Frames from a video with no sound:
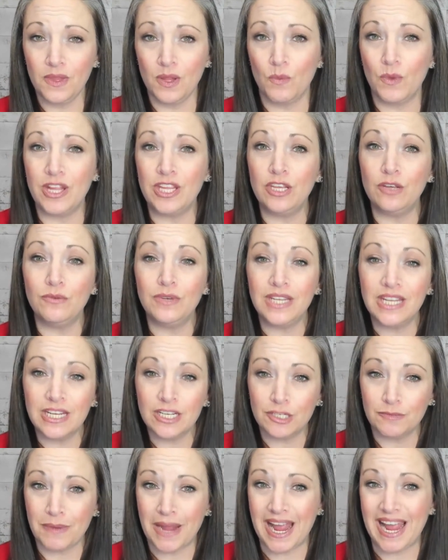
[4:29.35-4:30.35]
When you
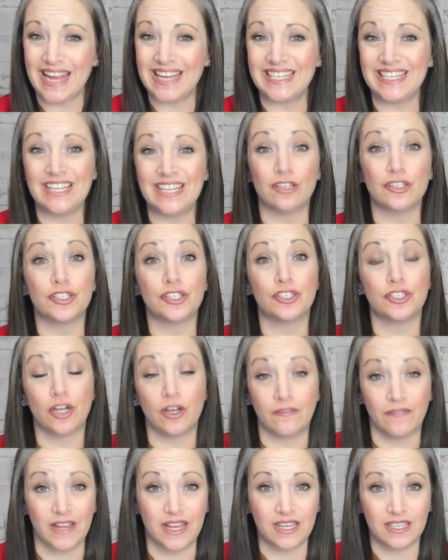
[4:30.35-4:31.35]
niche by ideal
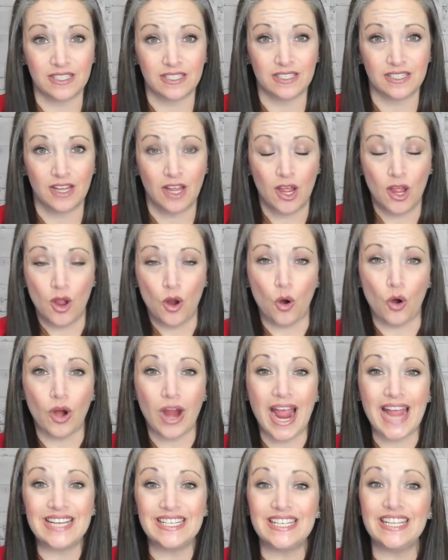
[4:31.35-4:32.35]
service or
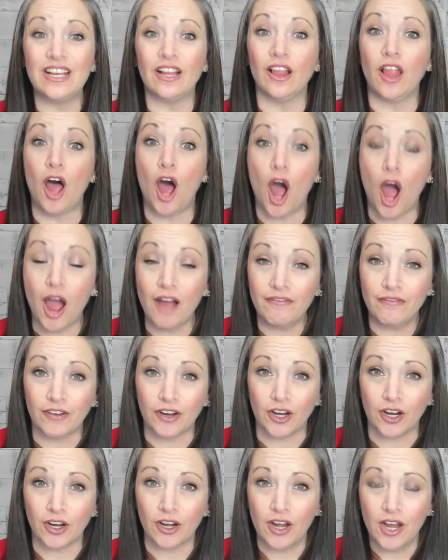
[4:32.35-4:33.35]
ideal
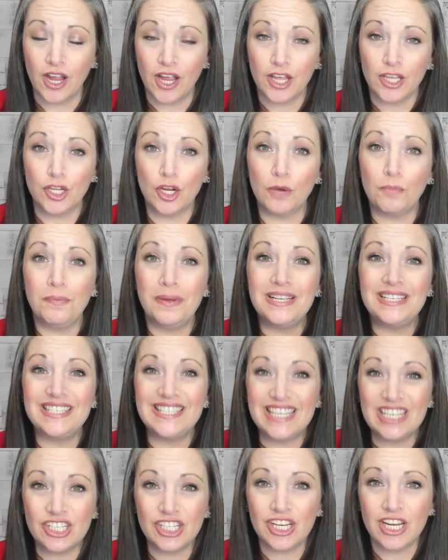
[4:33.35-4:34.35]
offer, you're
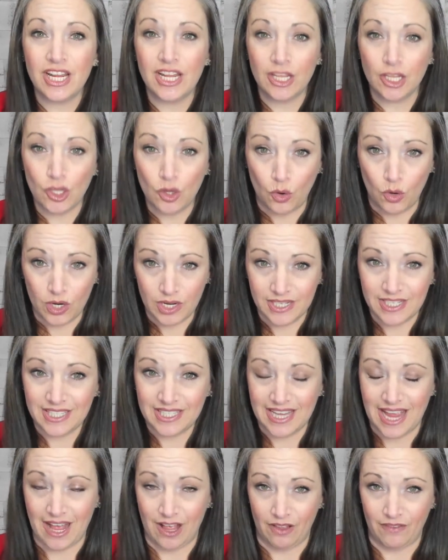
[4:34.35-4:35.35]
positioning
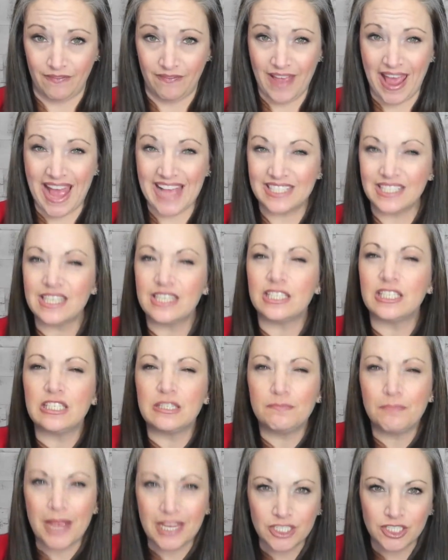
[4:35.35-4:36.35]
yourself as a
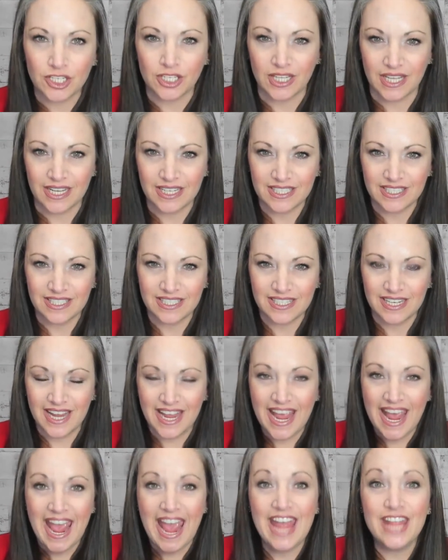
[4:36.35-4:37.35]
specialist
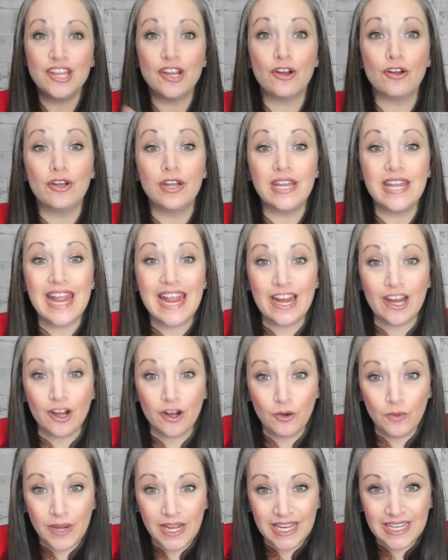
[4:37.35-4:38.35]
and you're
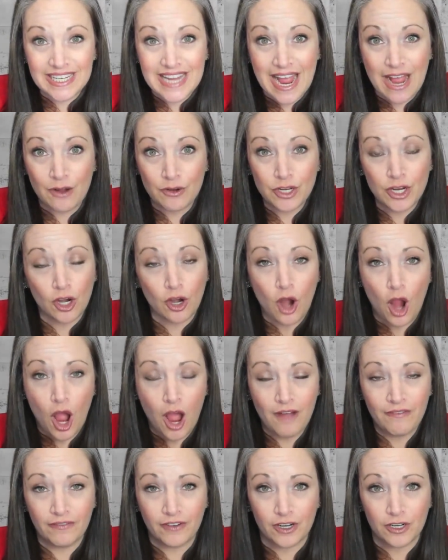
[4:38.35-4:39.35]
narrowing down your
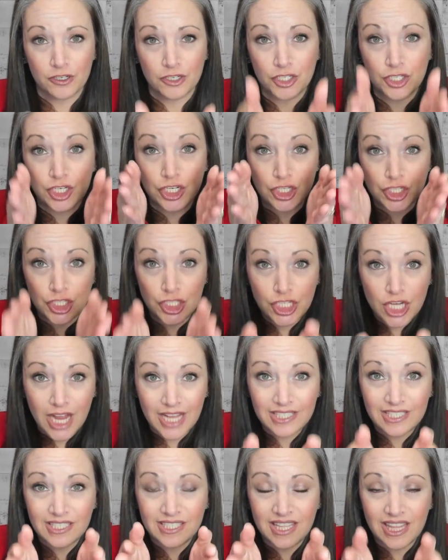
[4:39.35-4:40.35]
offers to
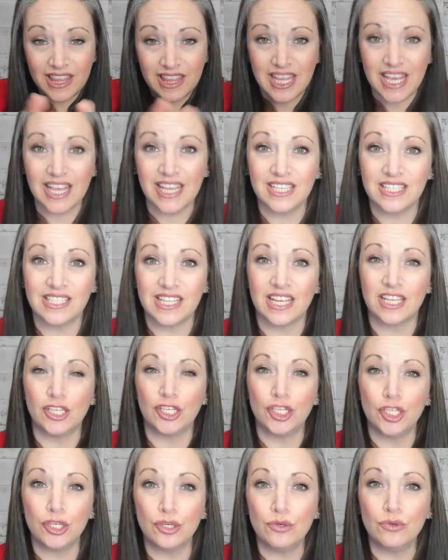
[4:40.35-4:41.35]
just the things that
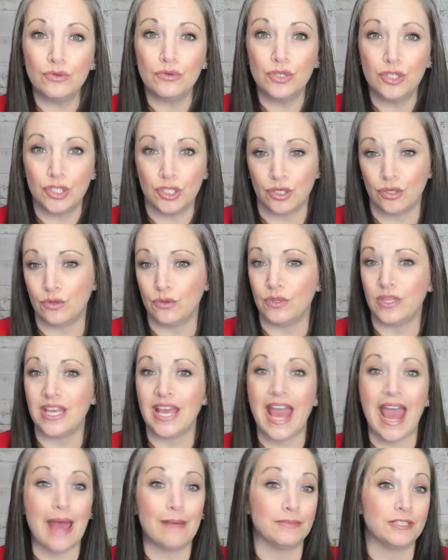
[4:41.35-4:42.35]
you do
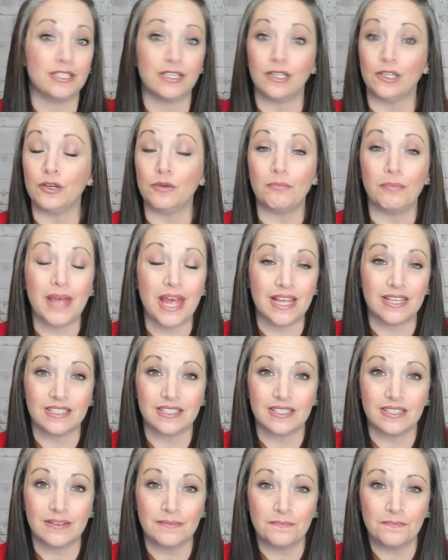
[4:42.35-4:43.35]
the absolute
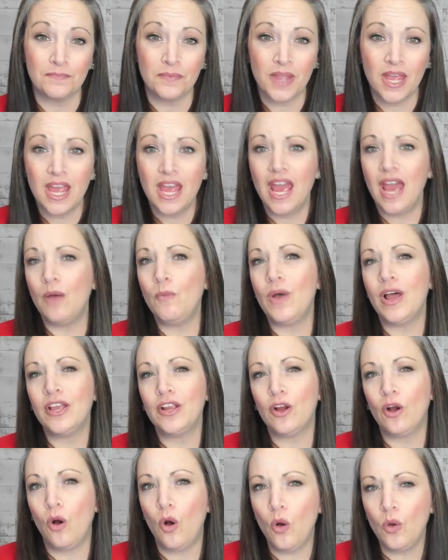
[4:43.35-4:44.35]
best. And while
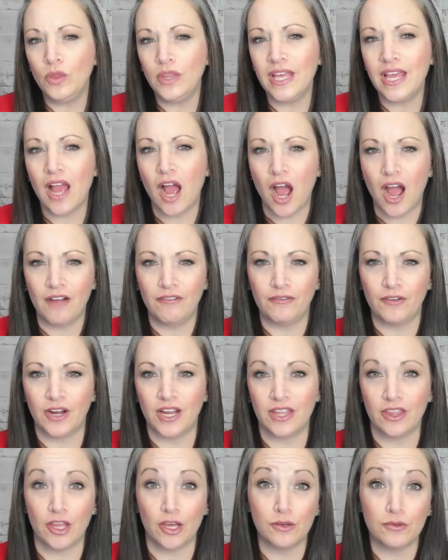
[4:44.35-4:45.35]
you're only
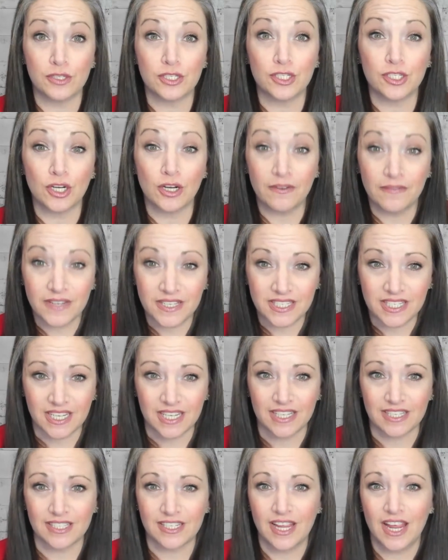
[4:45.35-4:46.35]
offering those
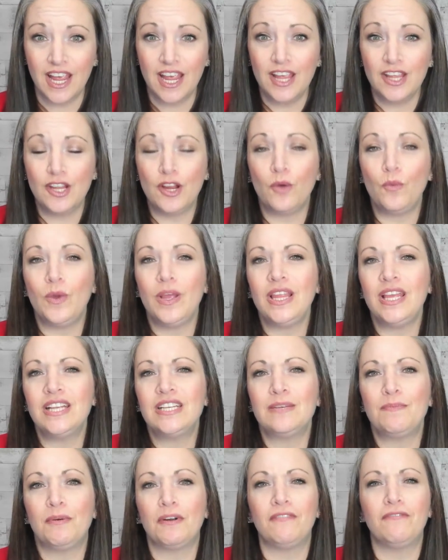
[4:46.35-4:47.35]
services, you're willing
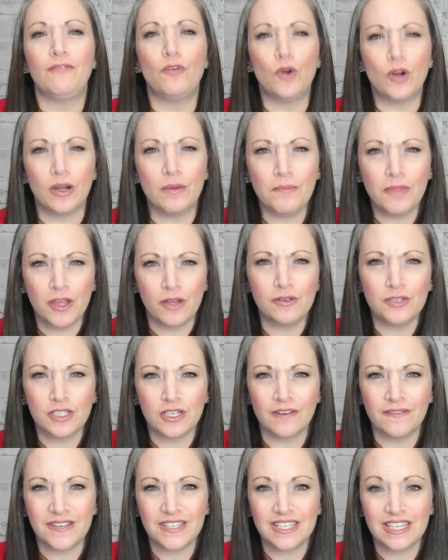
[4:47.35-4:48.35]
to perform those
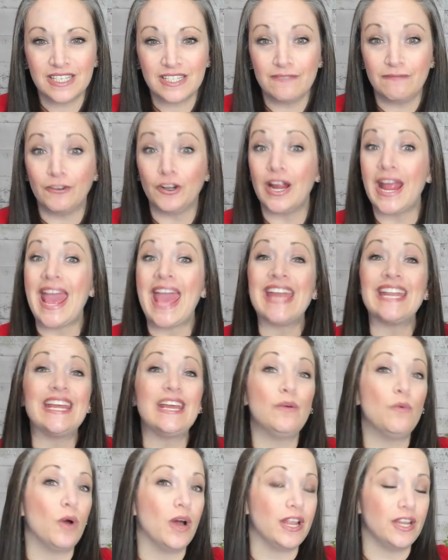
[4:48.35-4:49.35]
services for
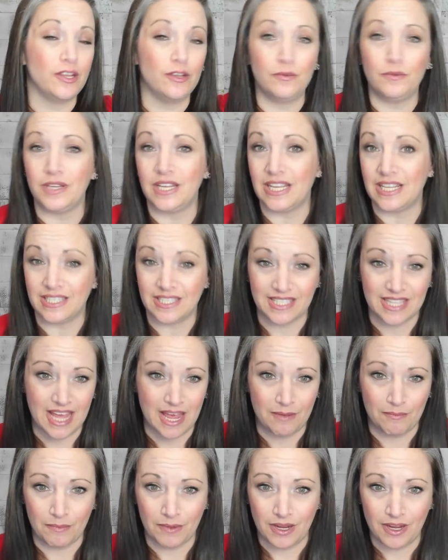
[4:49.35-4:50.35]
anyone who needs
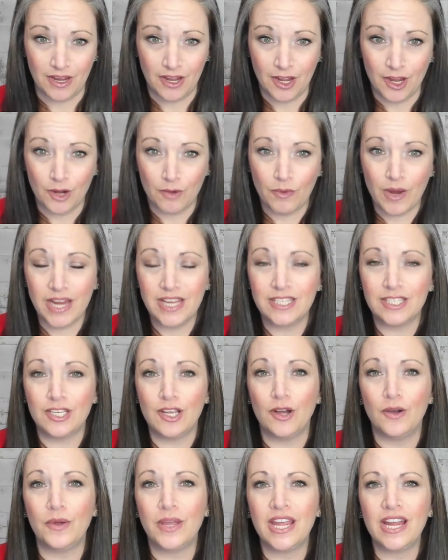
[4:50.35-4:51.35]
them, right?
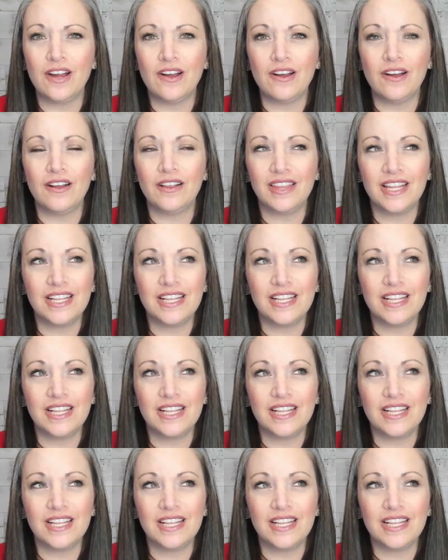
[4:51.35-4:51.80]
So here,